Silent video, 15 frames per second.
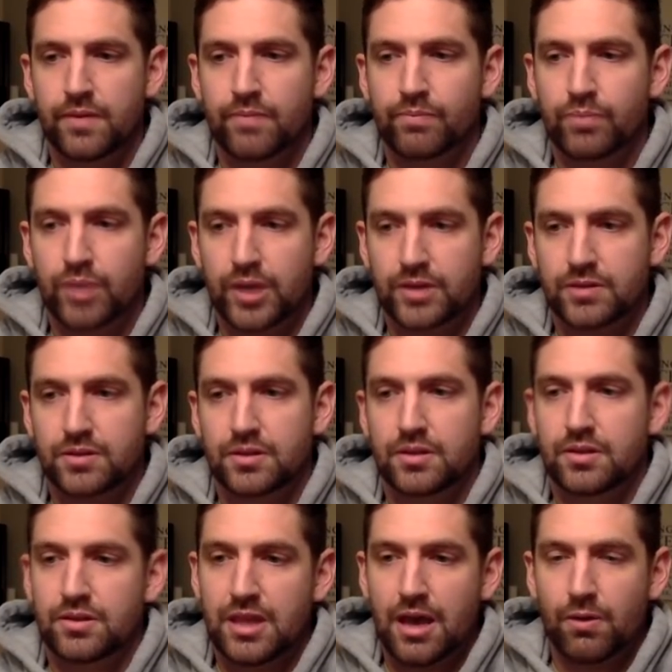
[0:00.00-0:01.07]
but
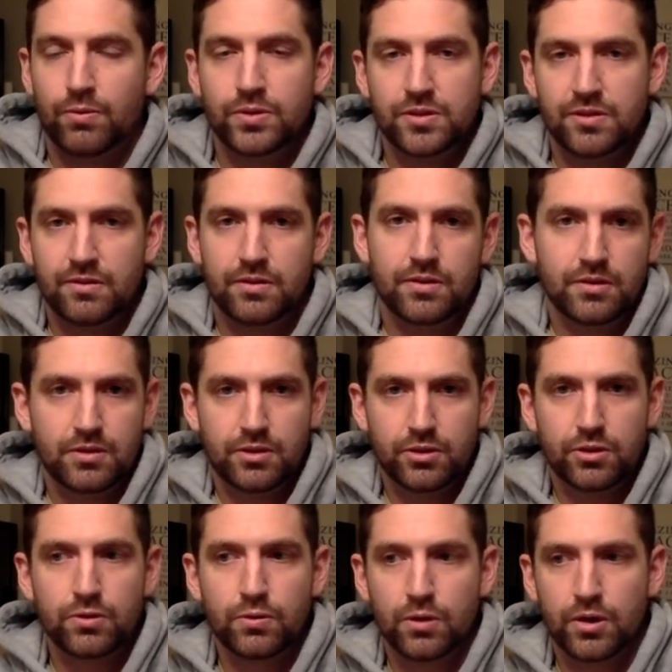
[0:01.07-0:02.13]
that was the
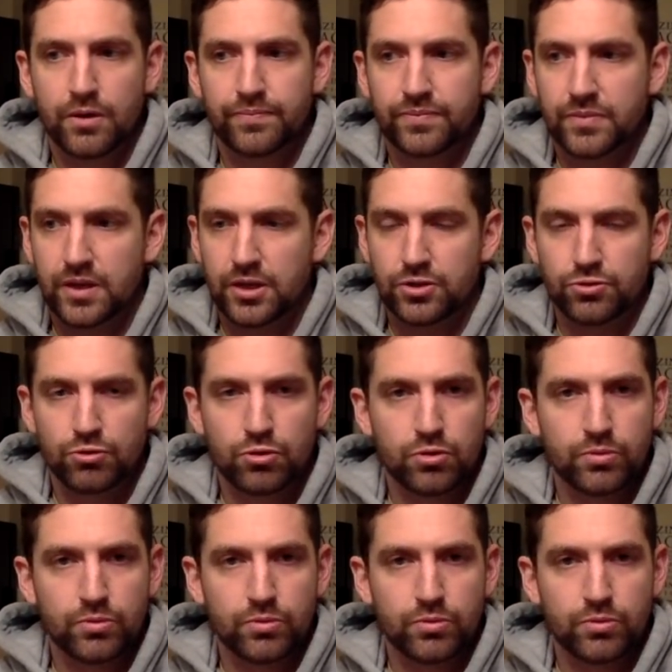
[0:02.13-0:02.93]
lure that drew